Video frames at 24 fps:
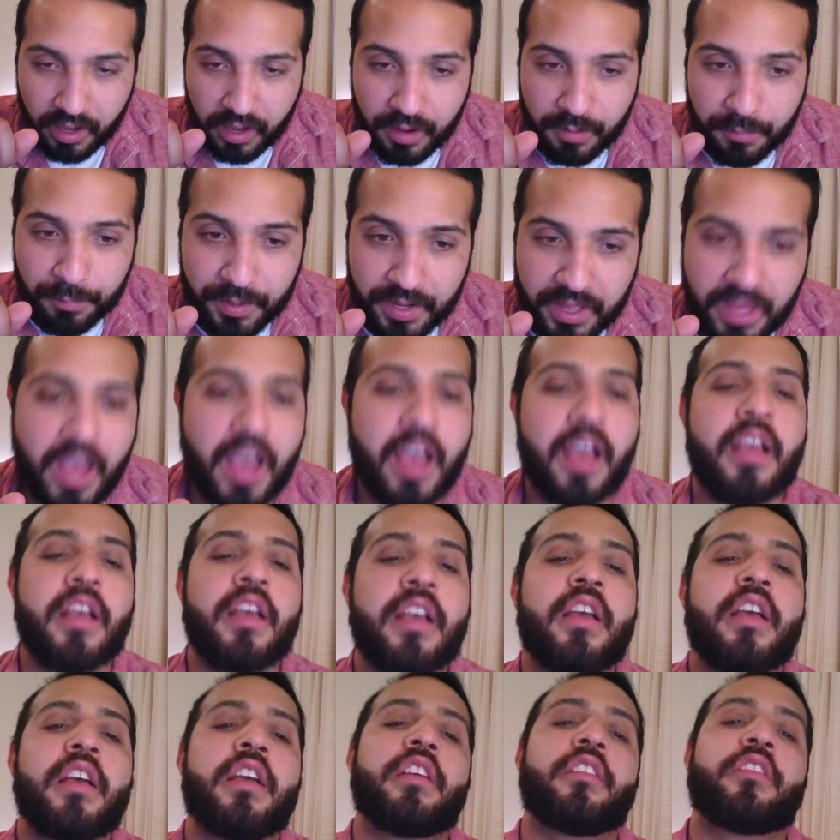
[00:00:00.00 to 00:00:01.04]
but, yeah.
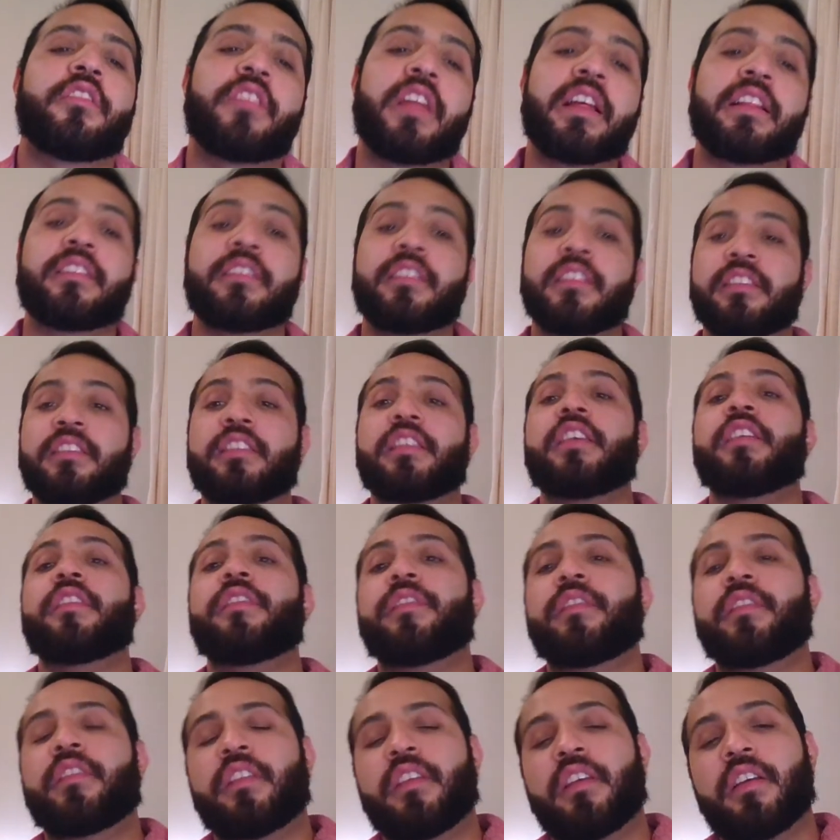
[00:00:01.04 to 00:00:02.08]
So that's the
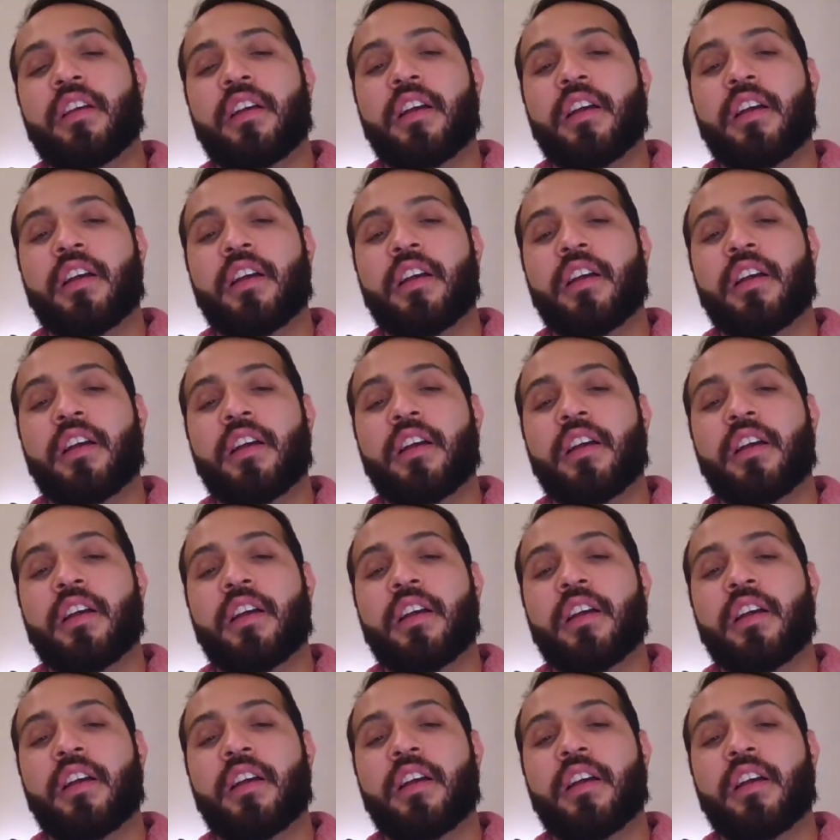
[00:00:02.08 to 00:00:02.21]
SIFT.